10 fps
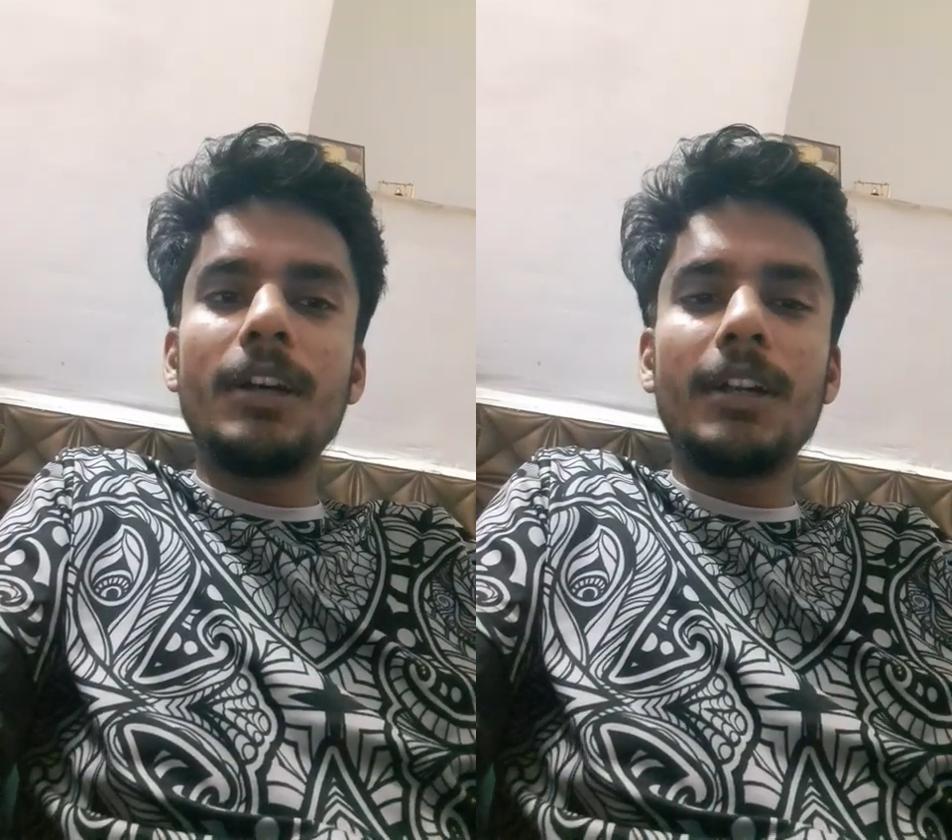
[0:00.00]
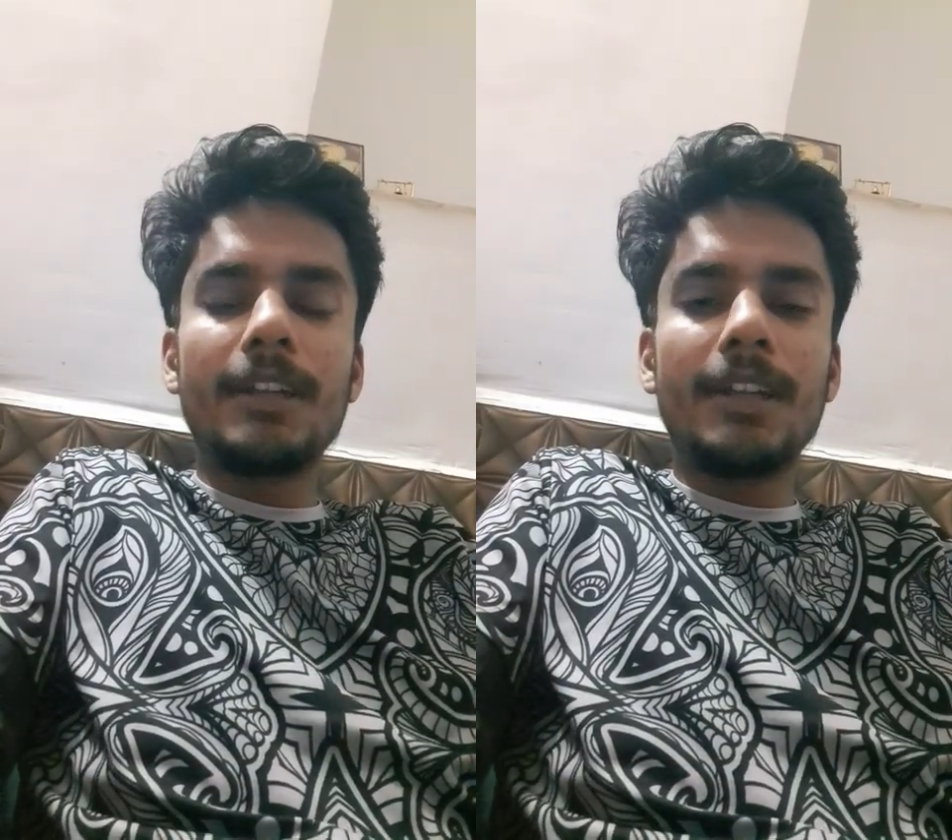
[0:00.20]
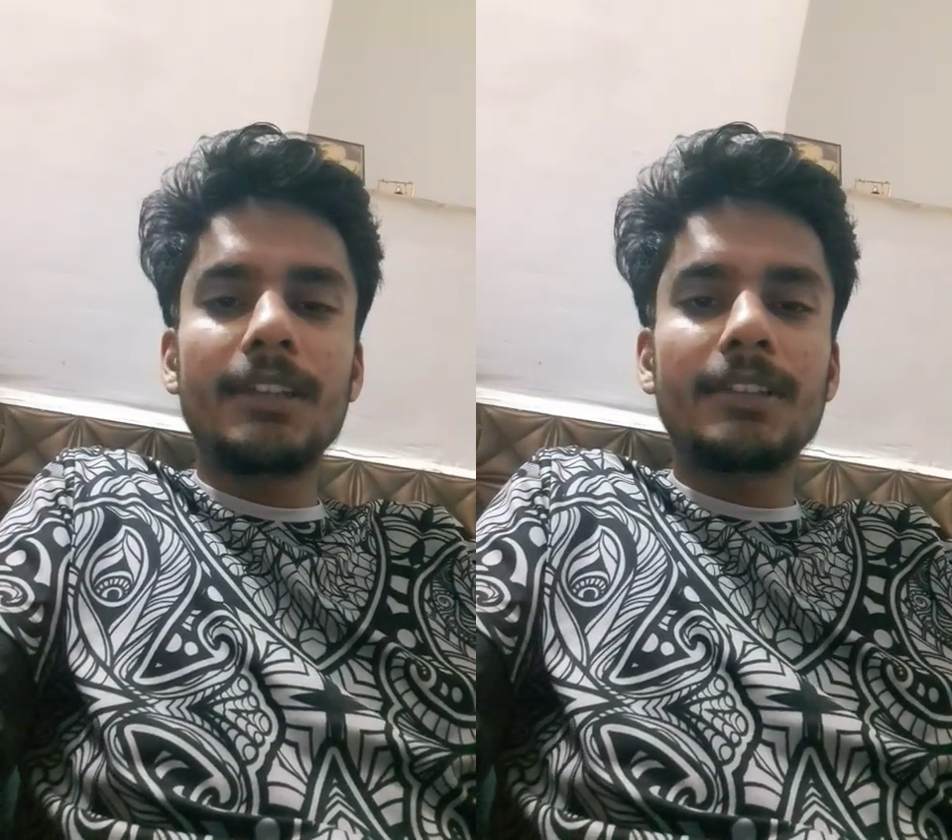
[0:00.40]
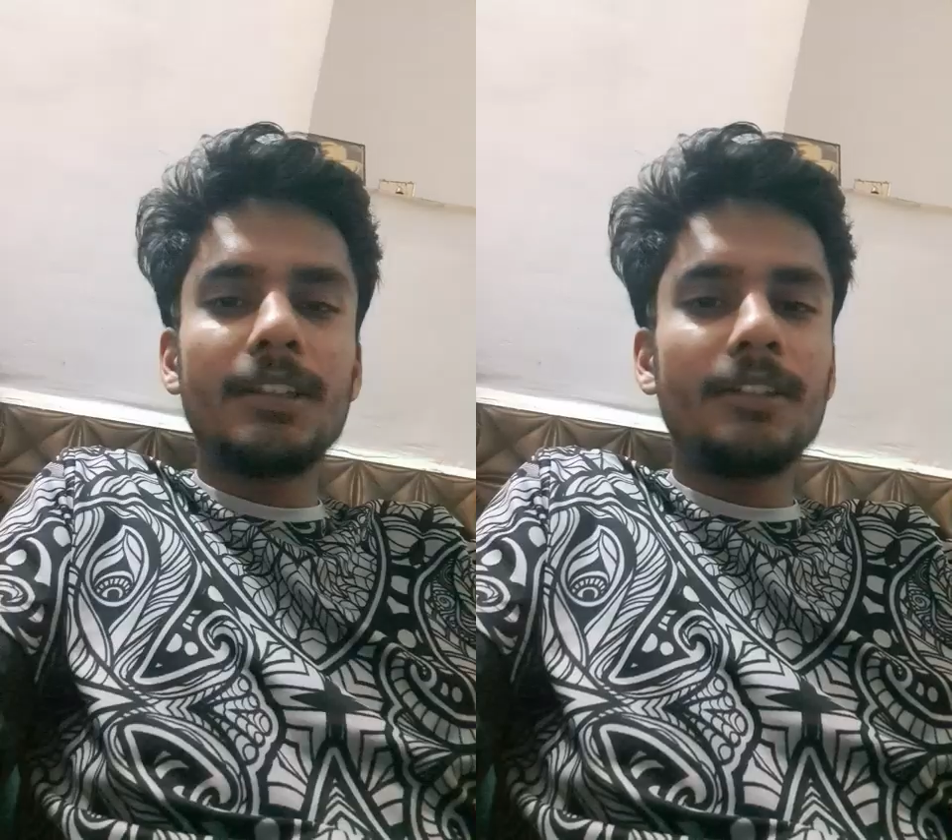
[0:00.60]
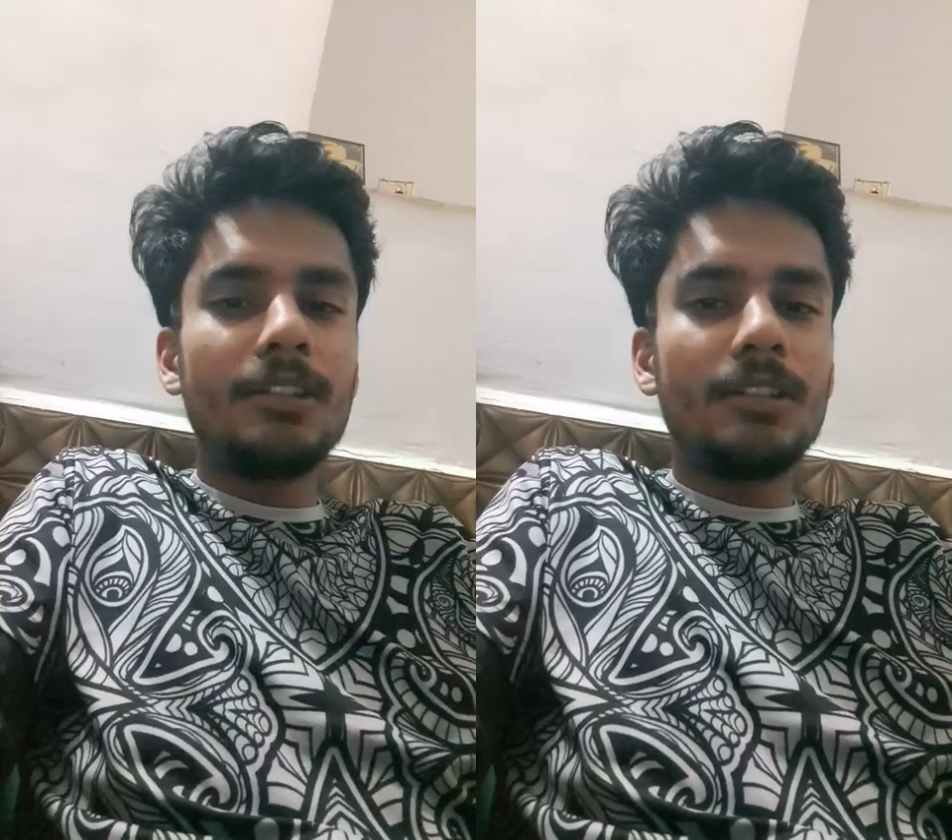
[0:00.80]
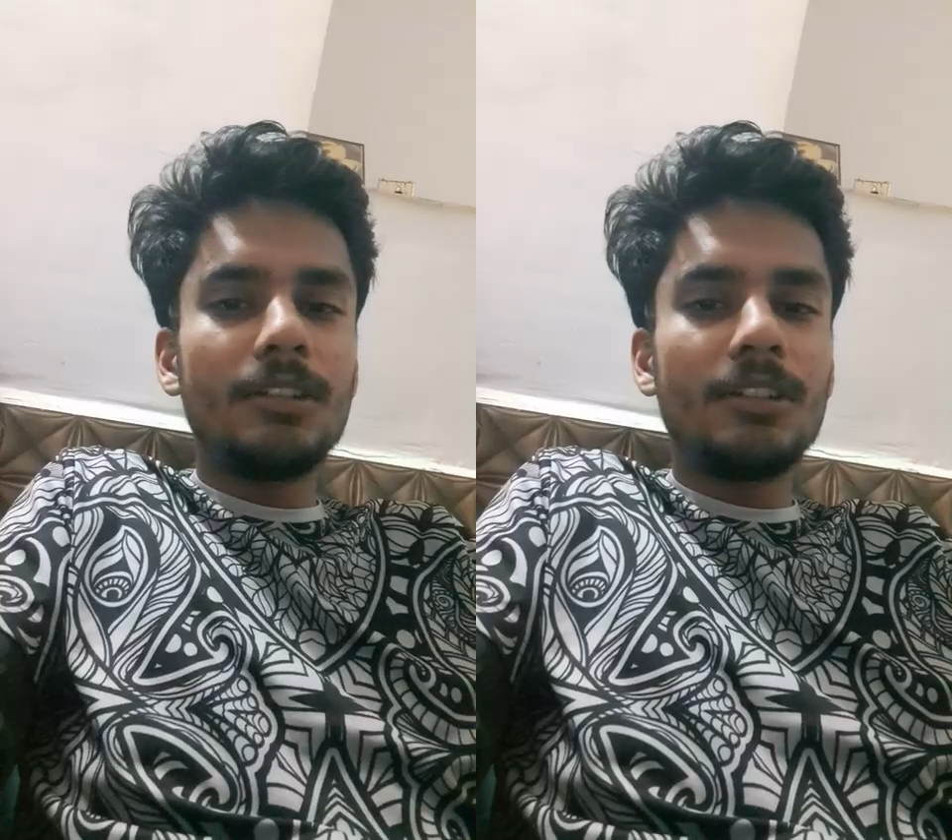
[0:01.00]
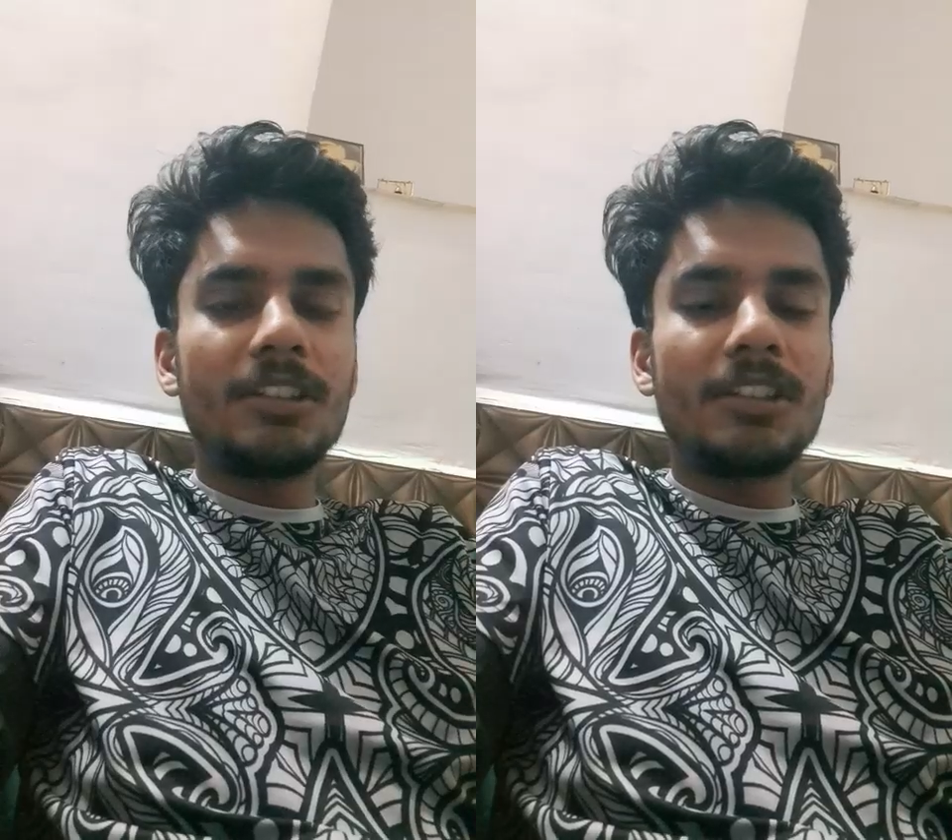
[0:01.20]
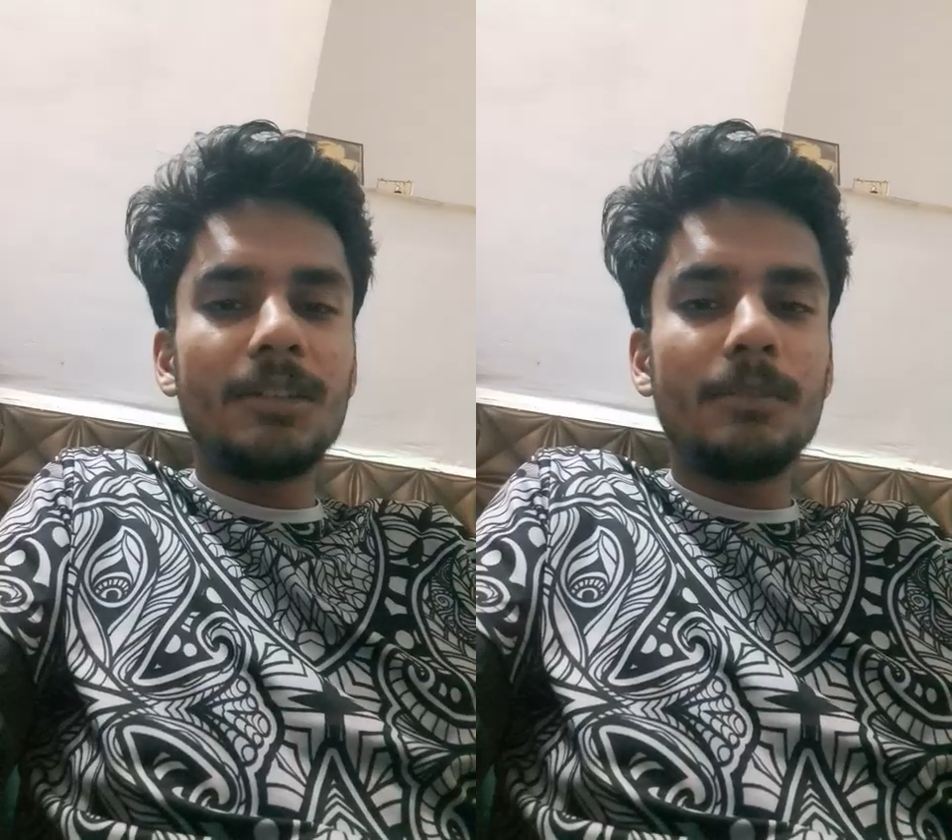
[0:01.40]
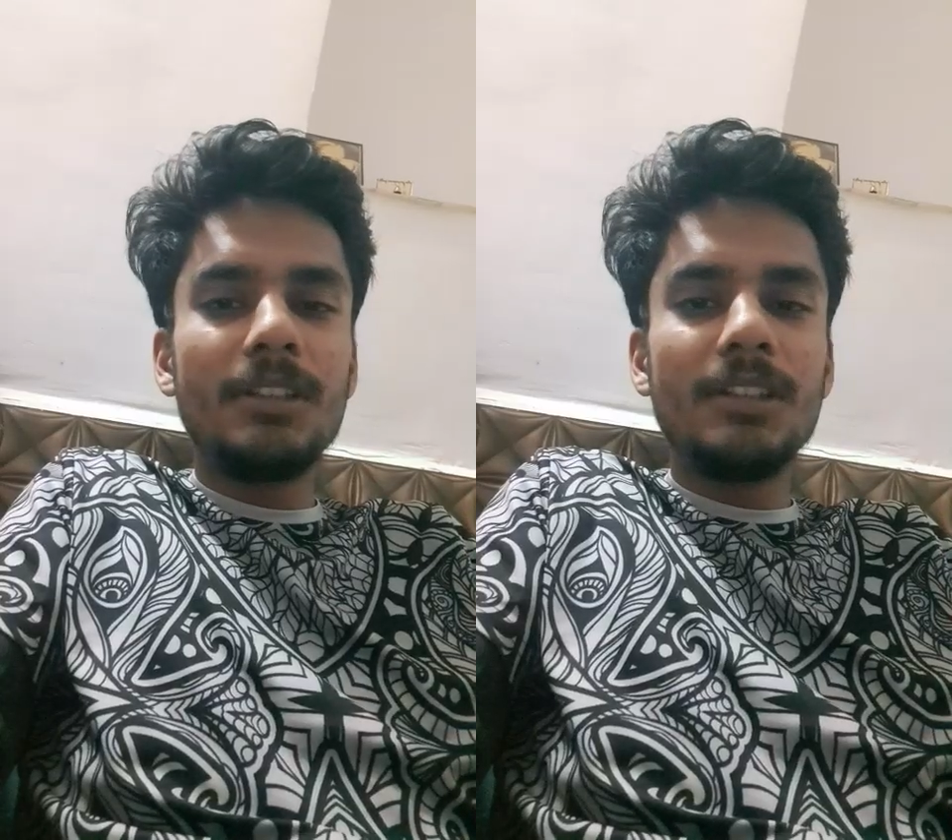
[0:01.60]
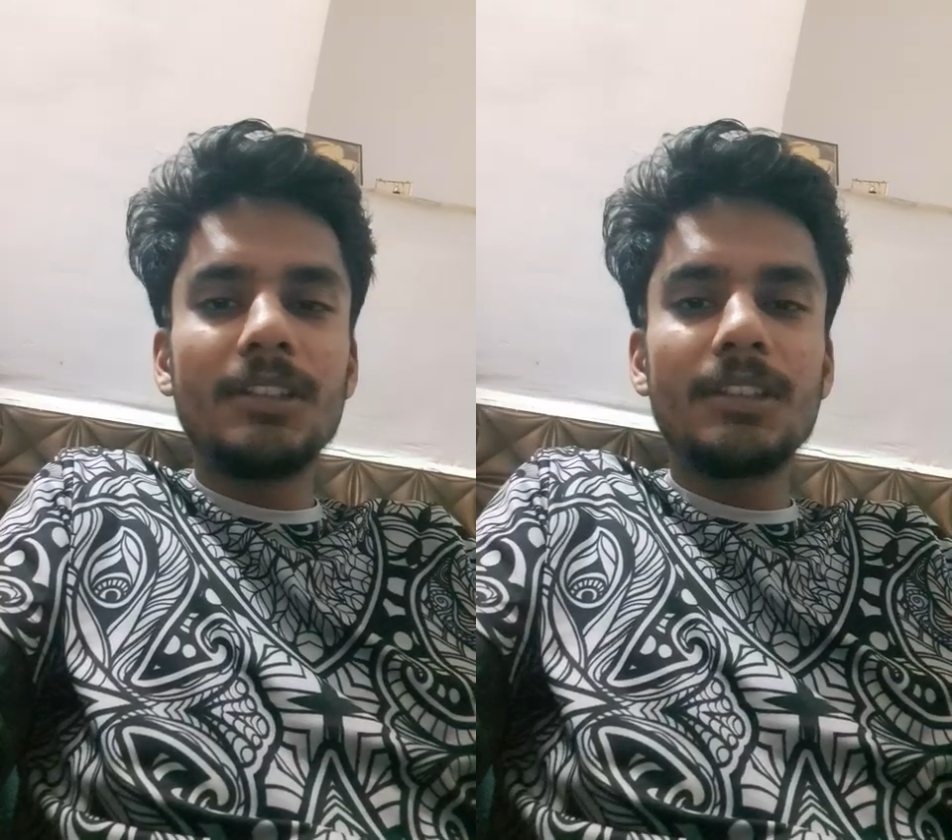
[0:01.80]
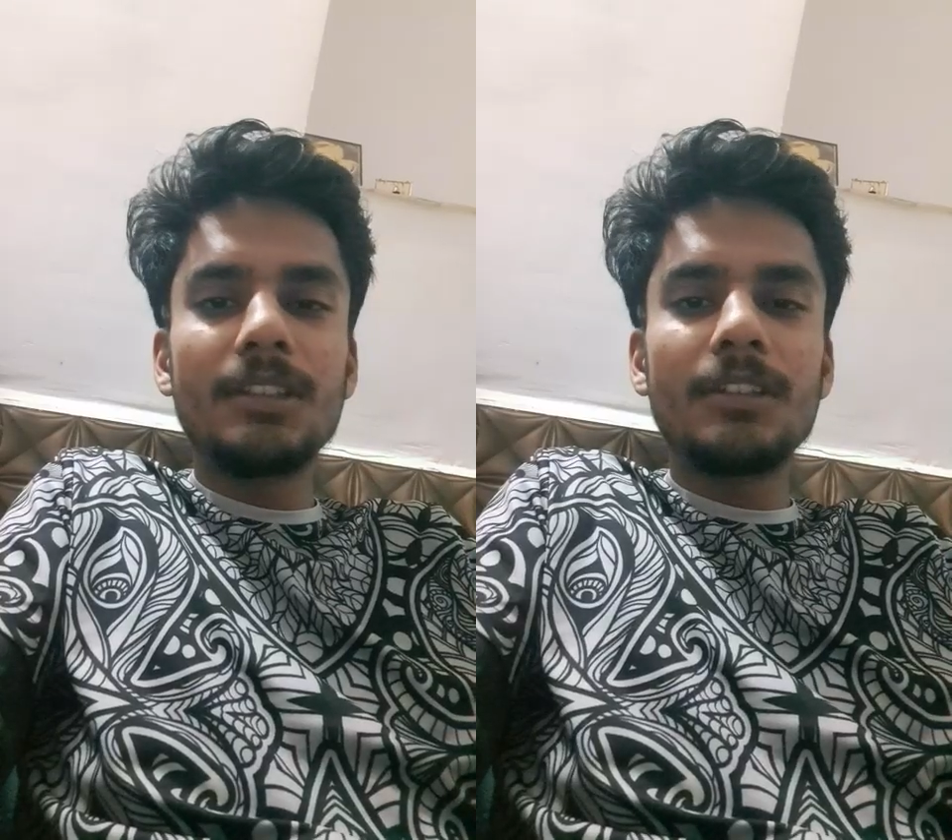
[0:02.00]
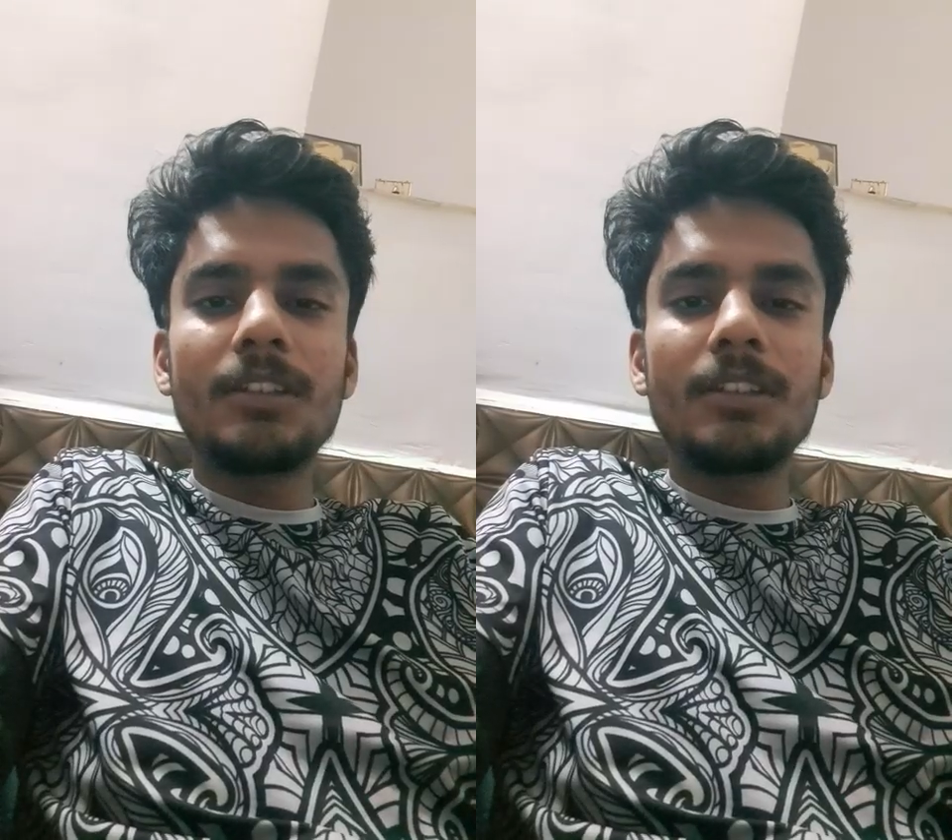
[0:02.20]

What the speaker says: attacks and stabling